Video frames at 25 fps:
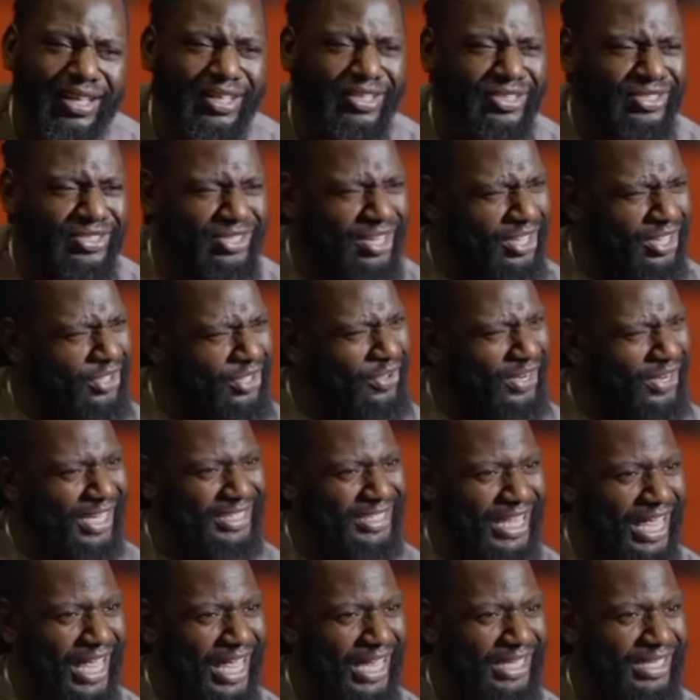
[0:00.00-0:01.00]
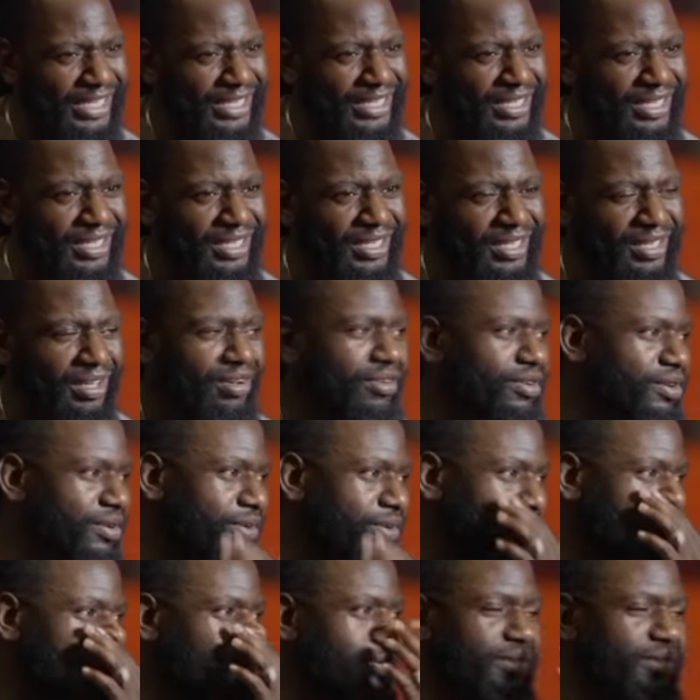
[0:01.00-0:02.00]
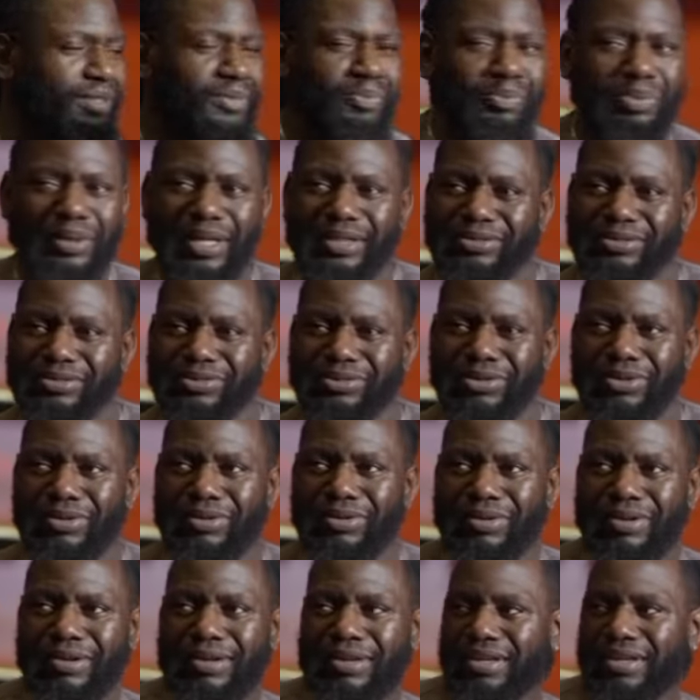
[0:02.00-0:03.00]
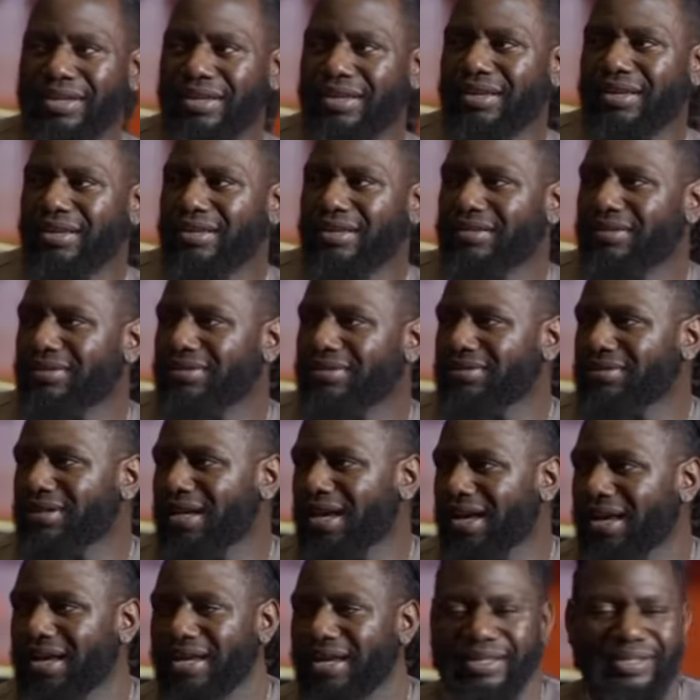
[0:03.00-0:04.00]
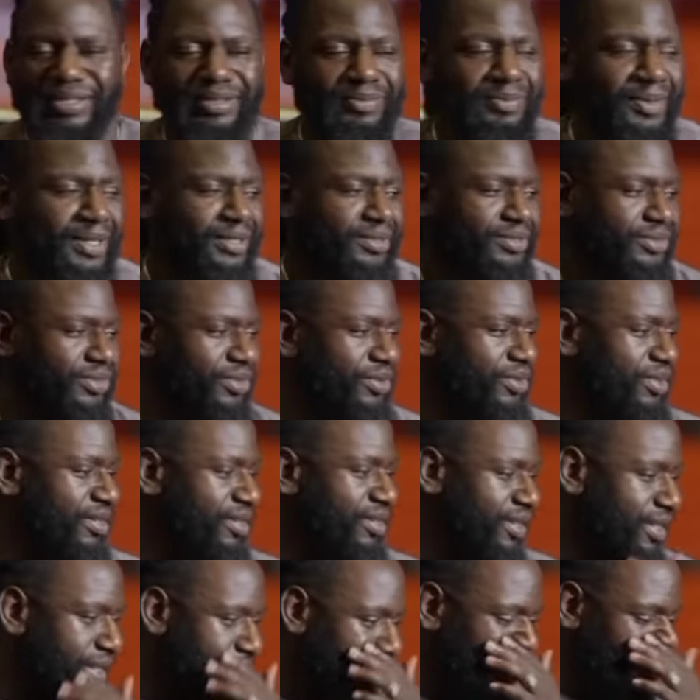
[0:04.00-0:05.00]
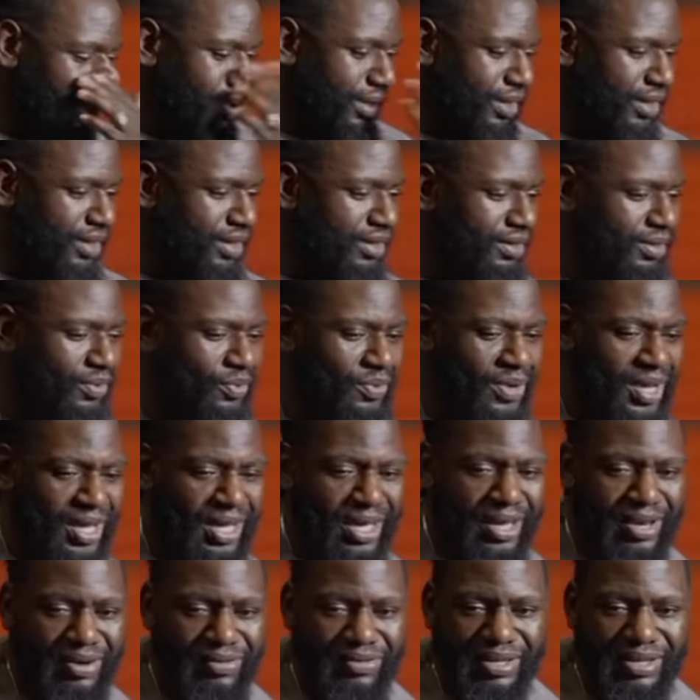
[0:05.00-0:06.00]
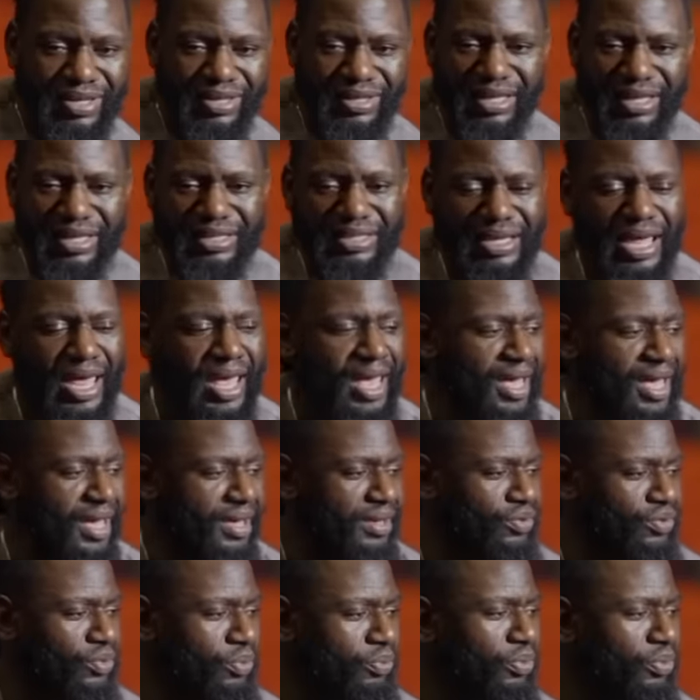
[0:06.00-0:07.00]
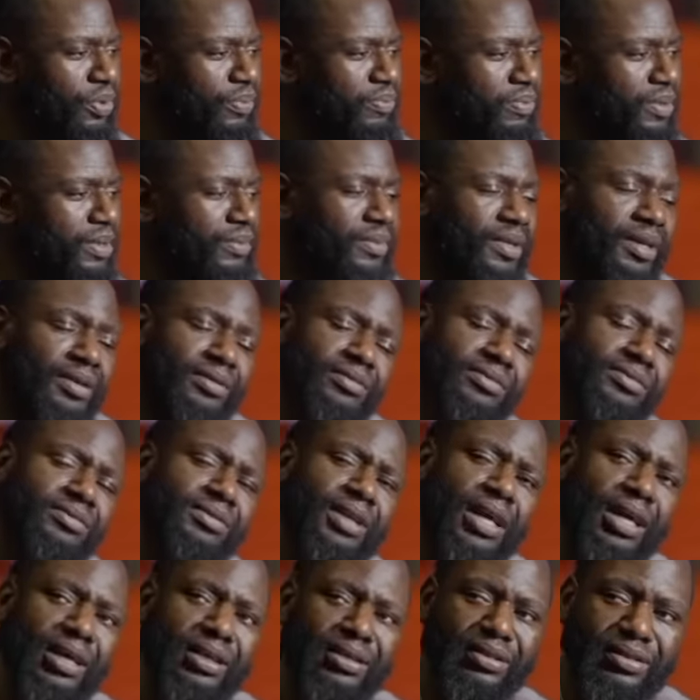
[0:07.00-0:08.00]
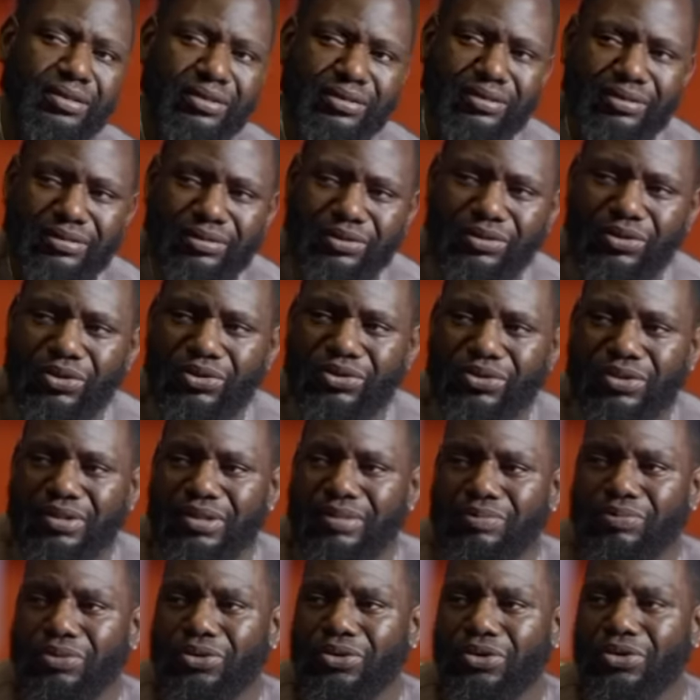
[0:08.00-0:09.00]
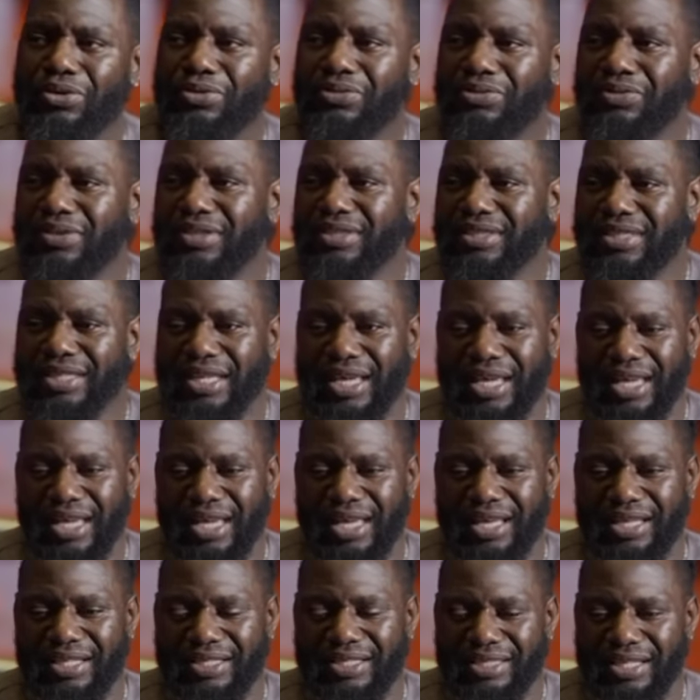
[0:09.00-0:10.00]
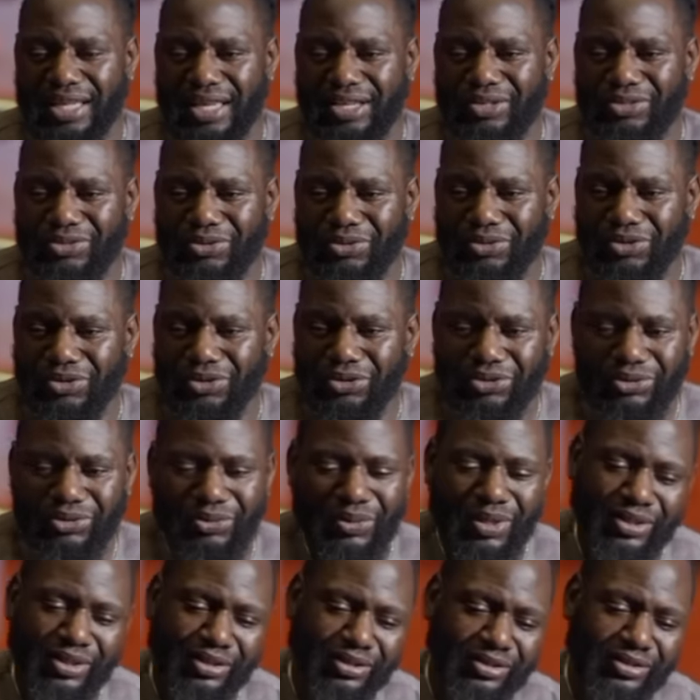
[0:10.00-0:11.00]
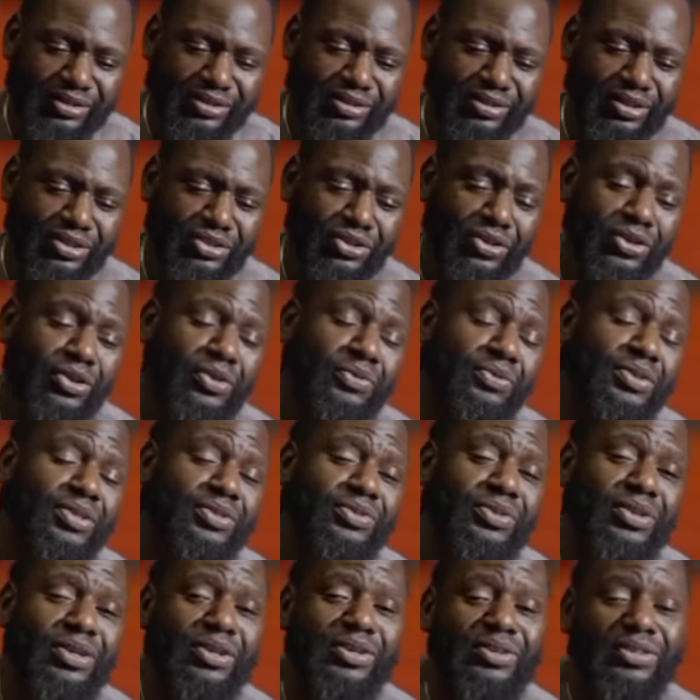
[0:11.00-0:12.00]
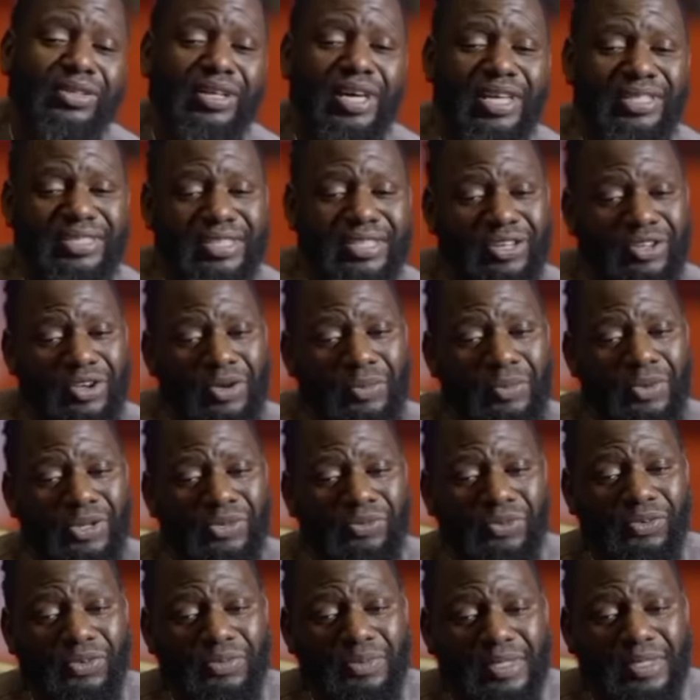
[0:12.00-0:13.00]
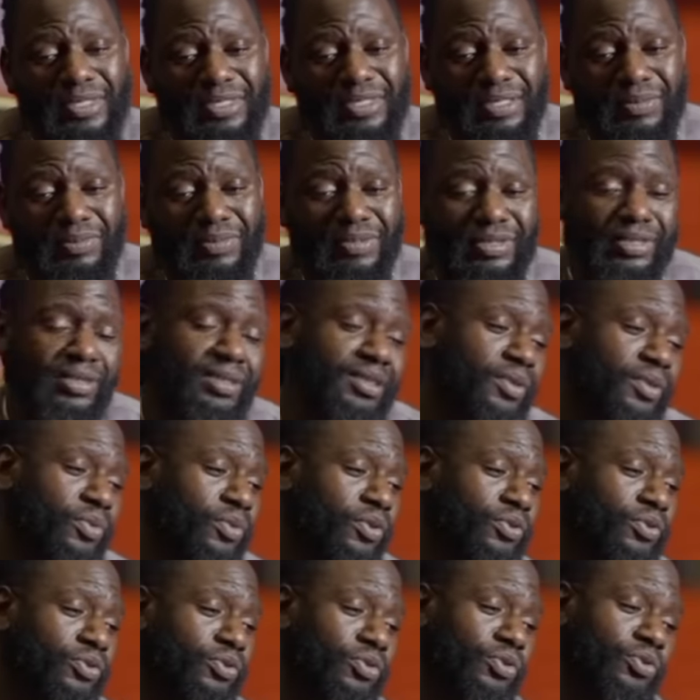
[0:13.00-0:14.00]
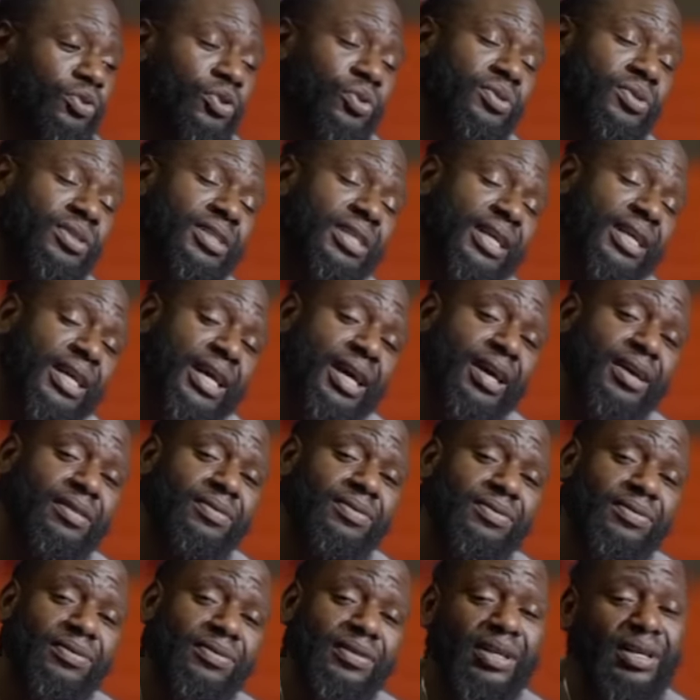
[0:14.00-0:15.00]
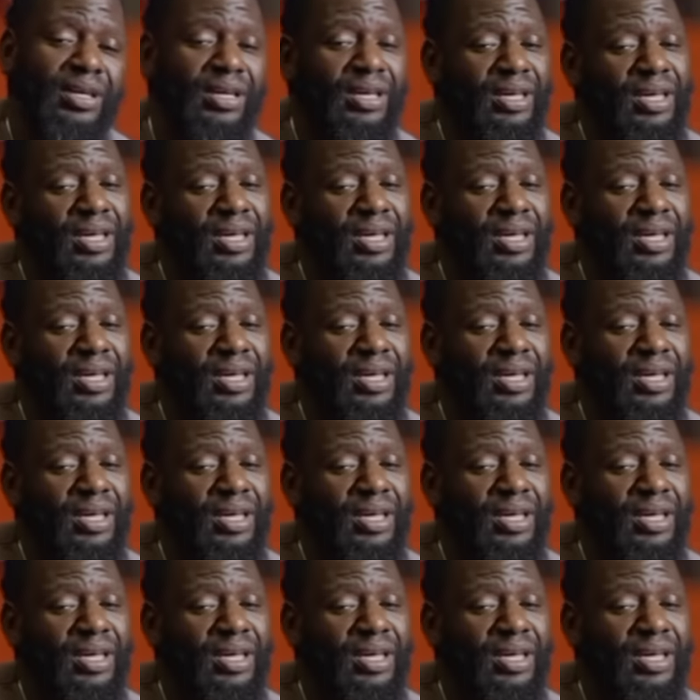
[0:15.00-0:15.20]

You see, you understand? Oh, the pastor, you know, the pastor, he wear a ring. I said, no problem. Go to the book of, is it Exodus, when the children of Israel, as they come out from Egypt, they won't do golden calf.